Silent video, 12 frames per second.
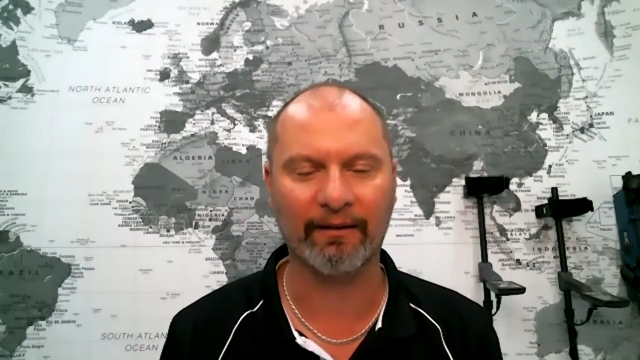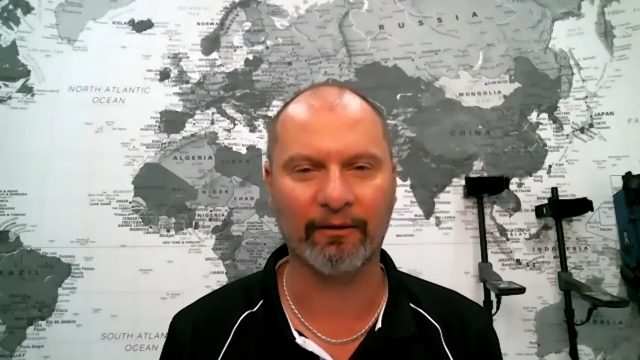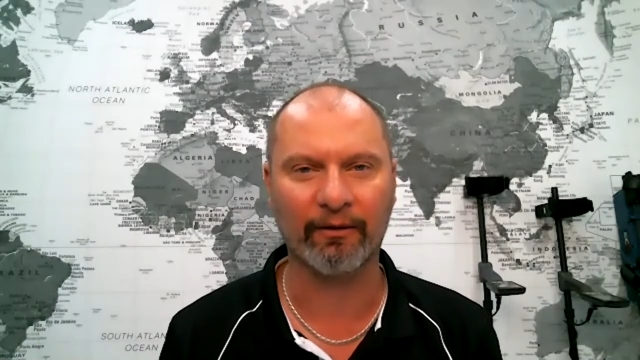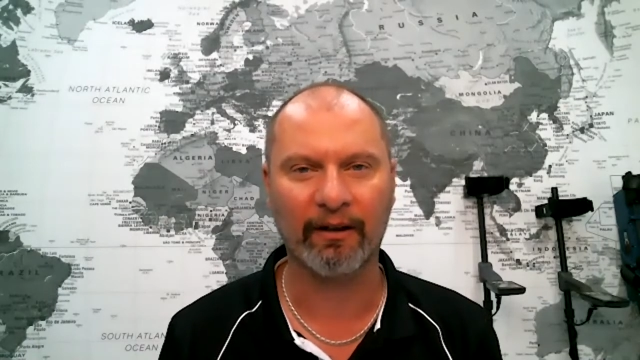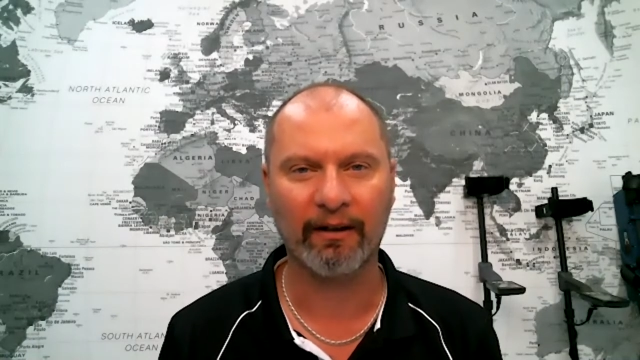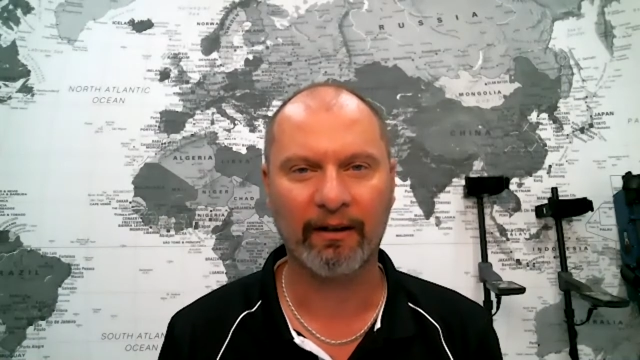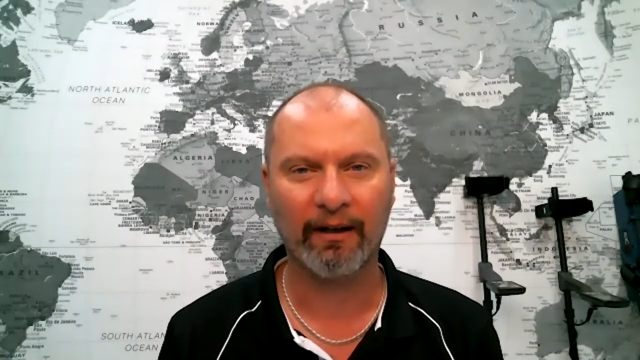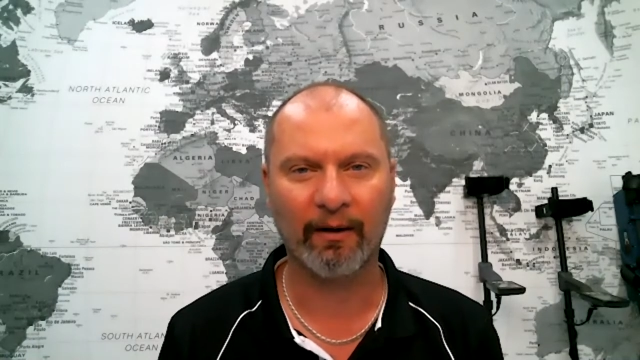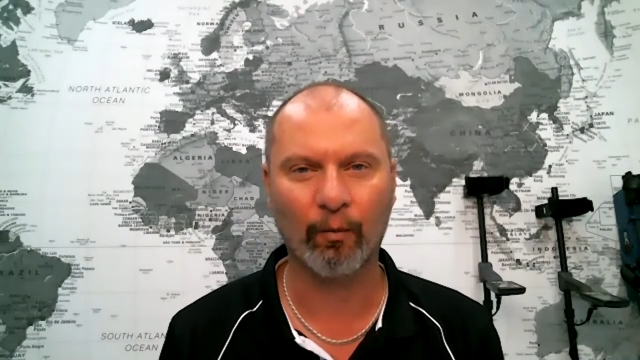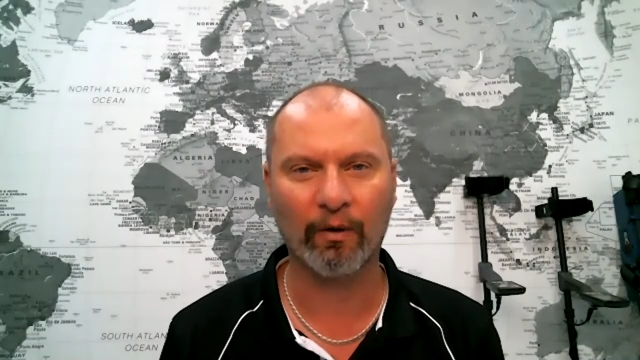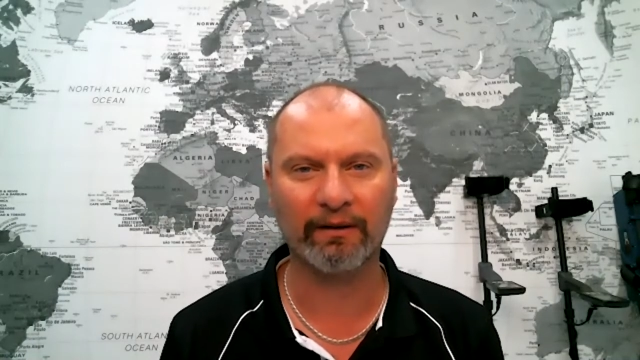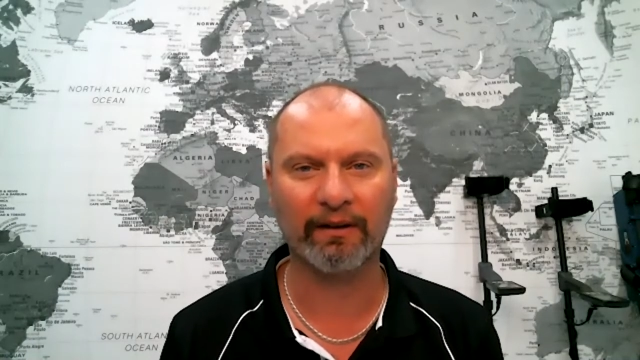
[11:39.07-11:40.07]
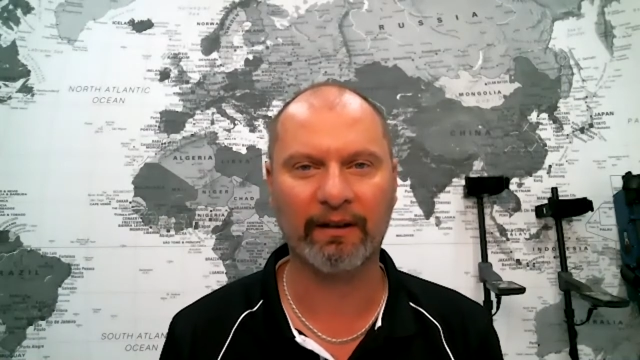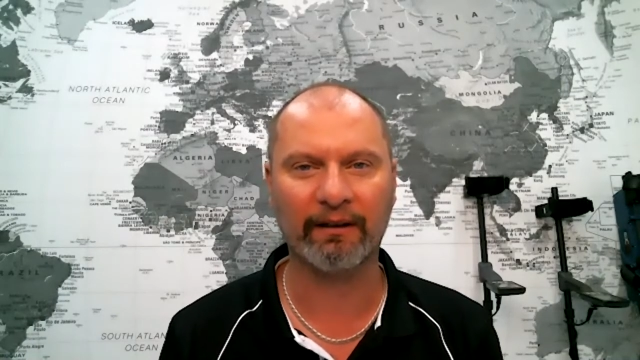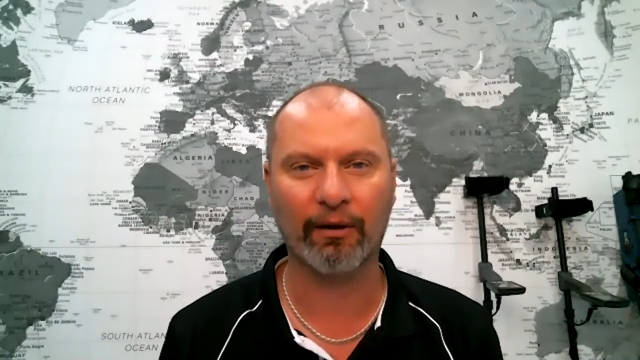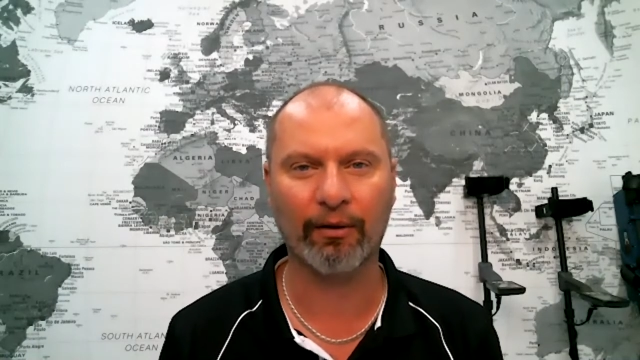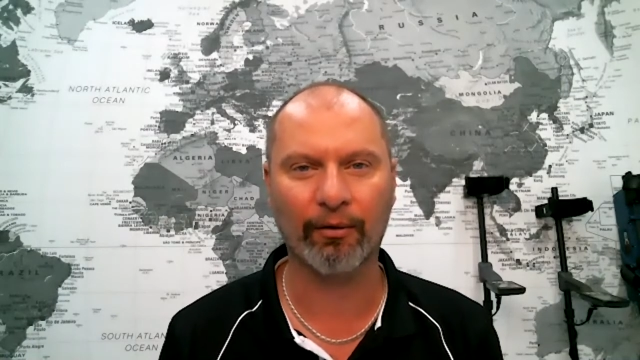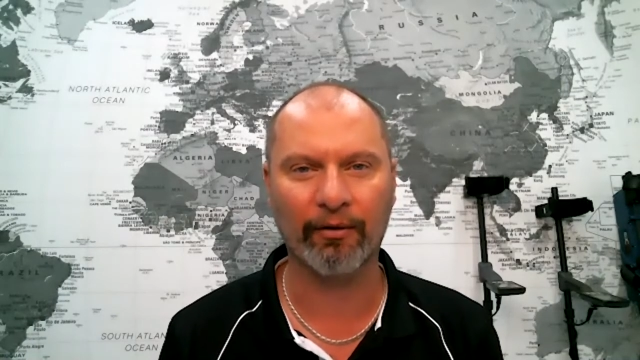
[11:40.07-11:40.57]
And once
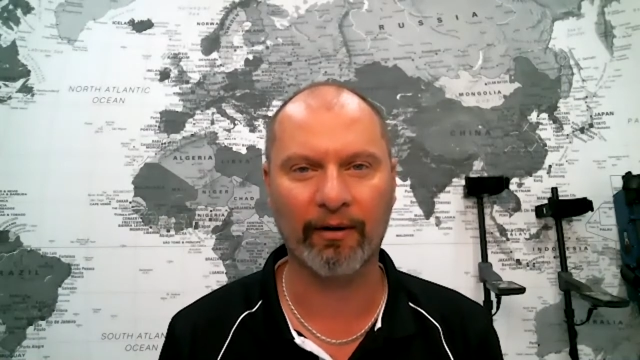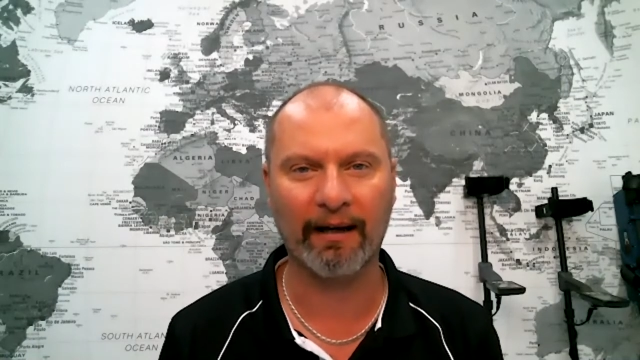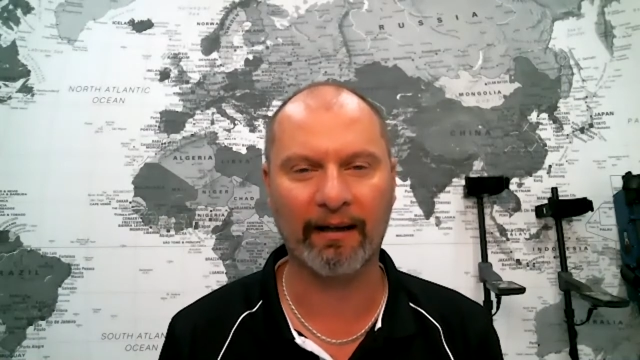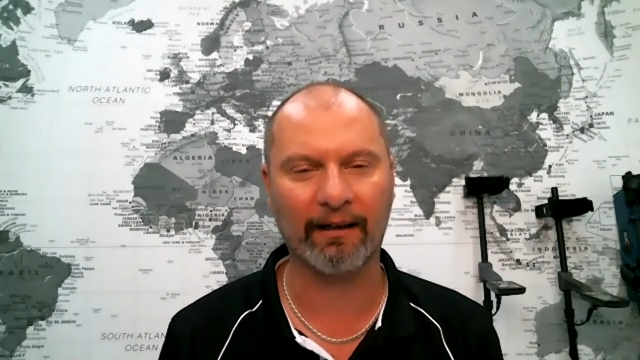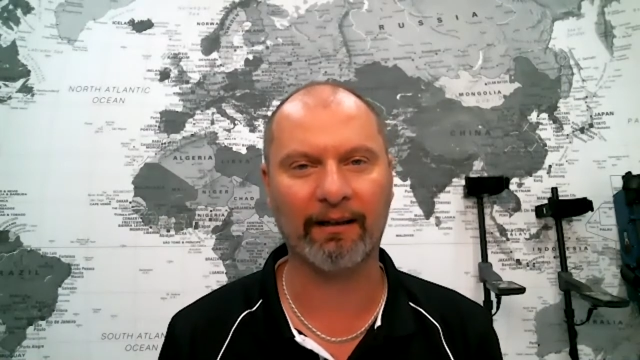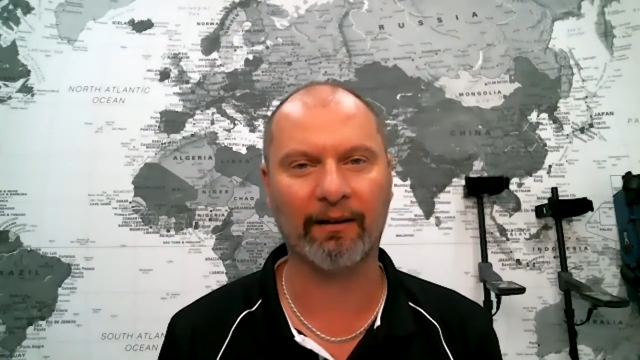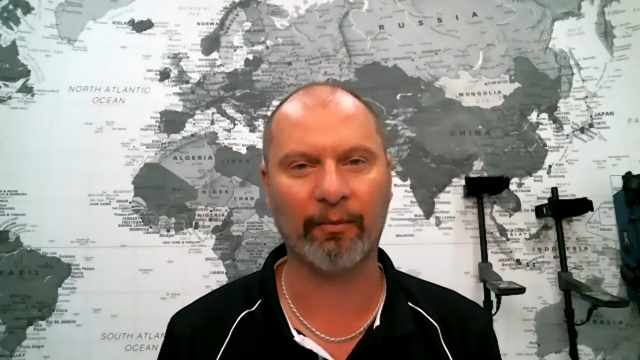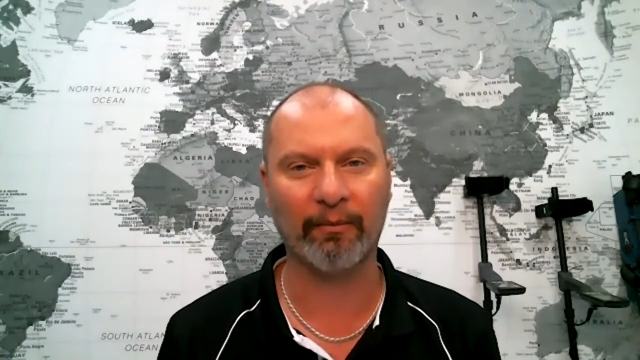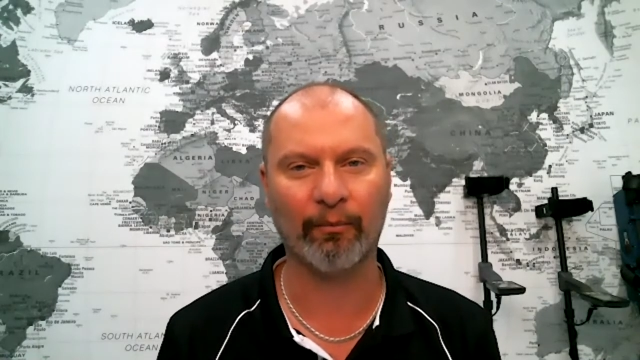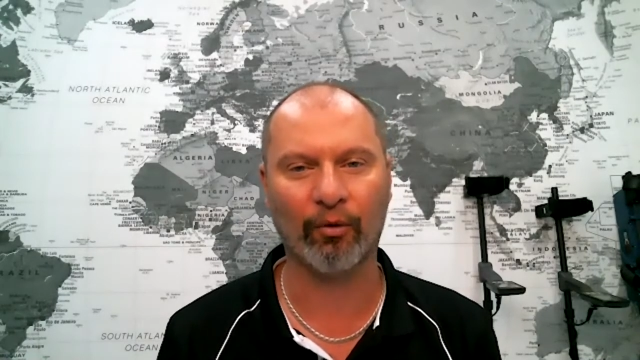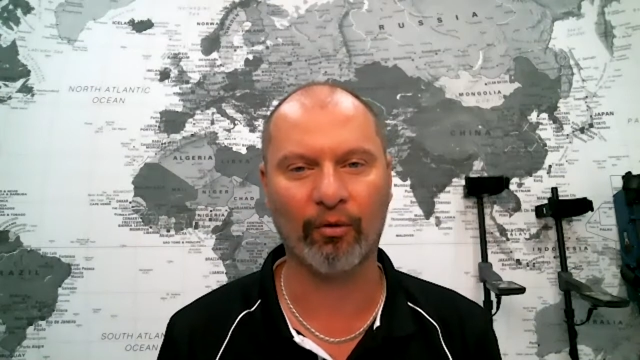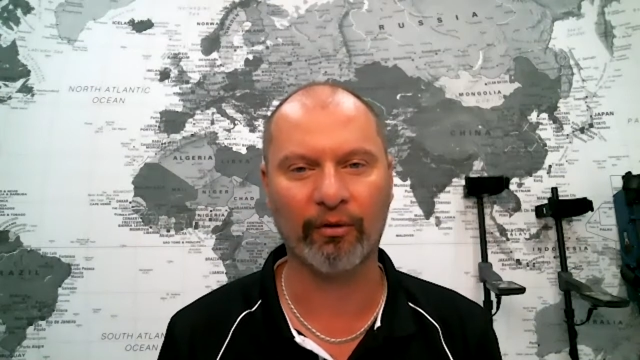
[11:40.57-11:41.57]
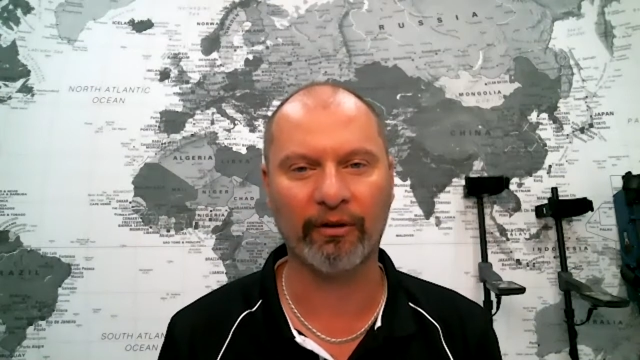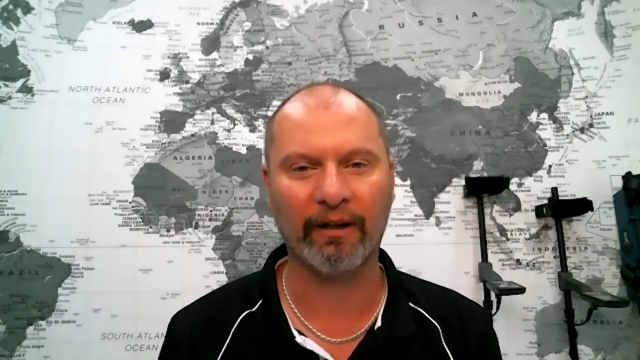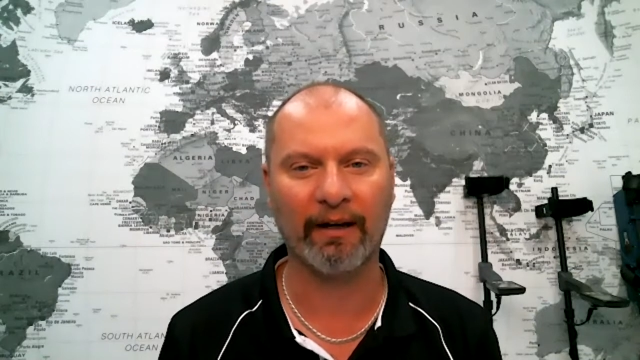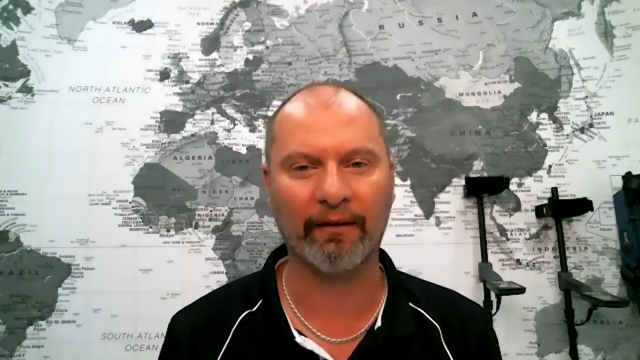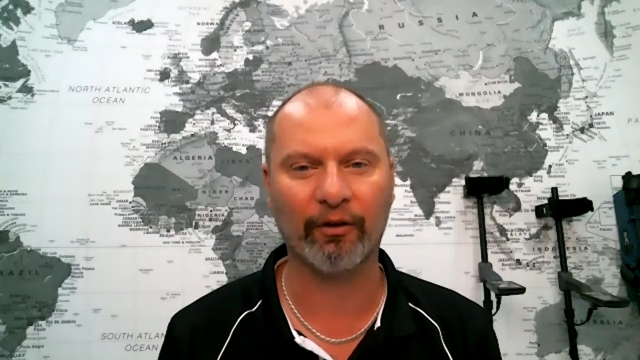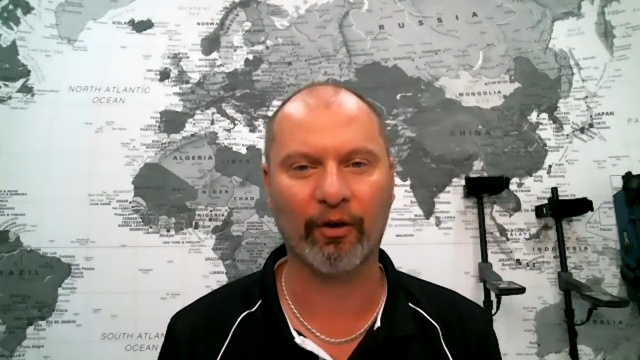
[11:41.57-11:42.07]
things thaw out a little bit more and you
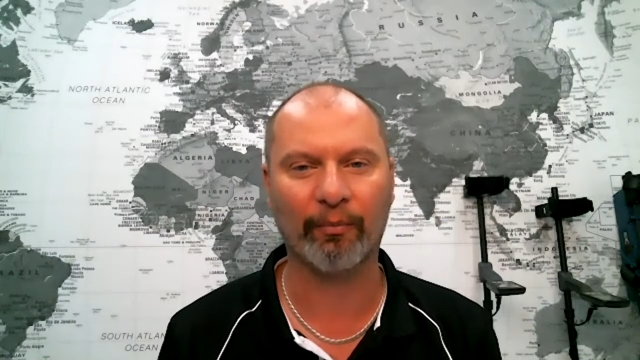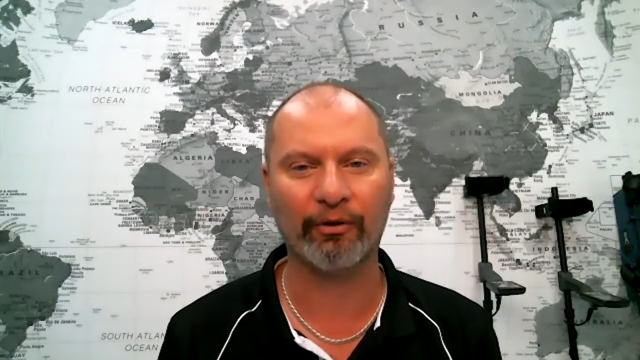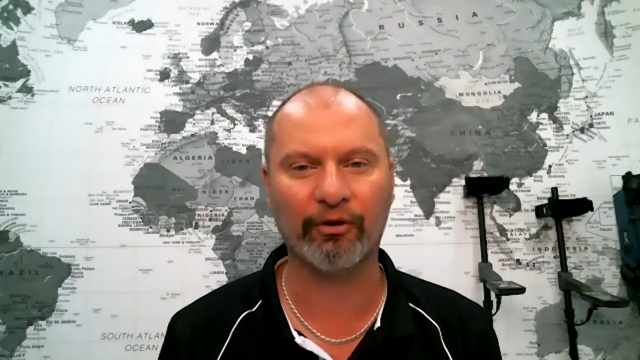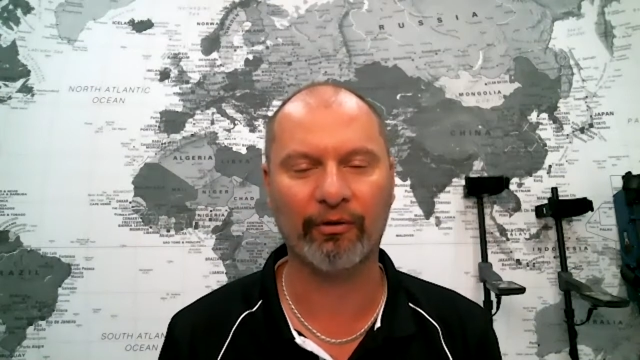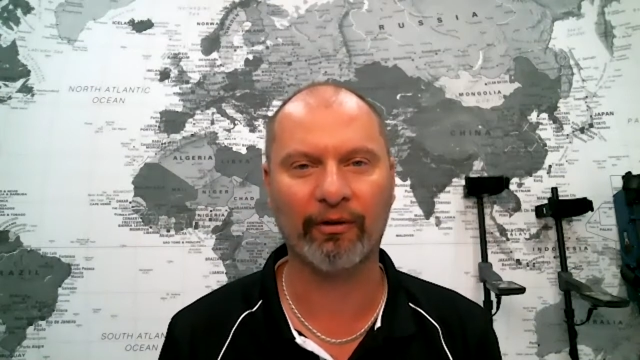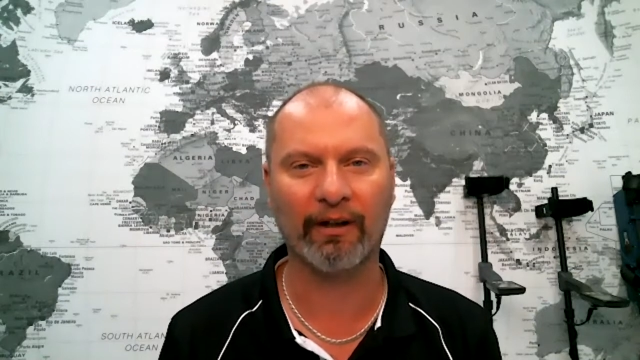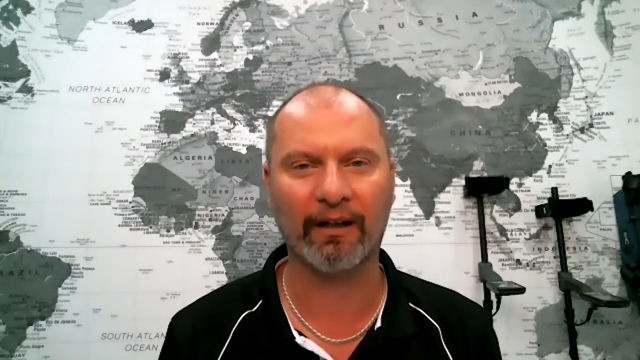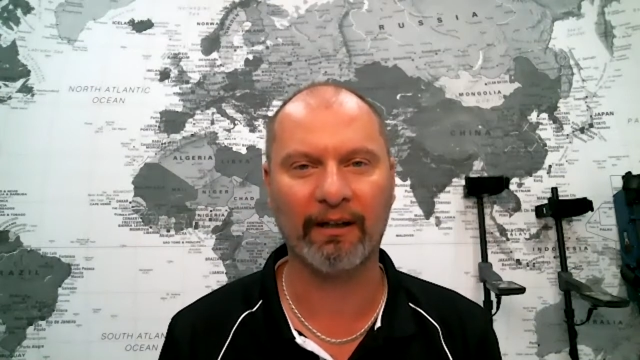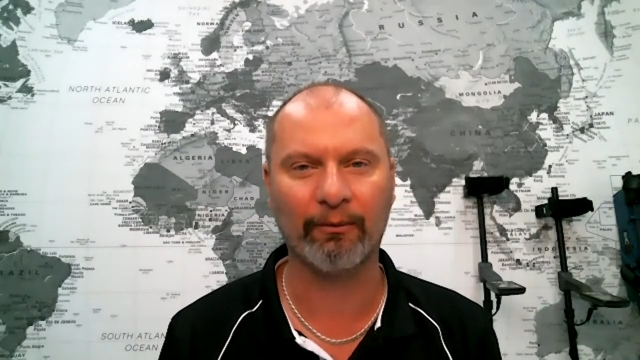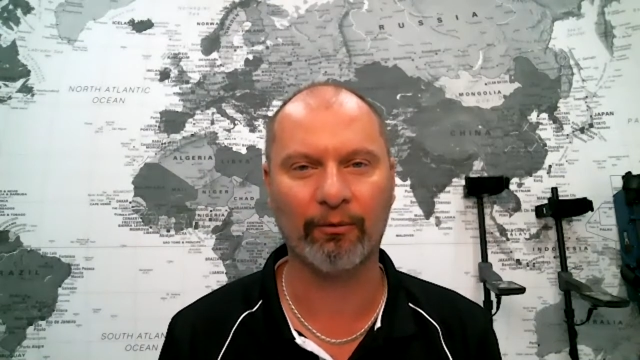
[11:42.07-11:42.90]
have an opportunity,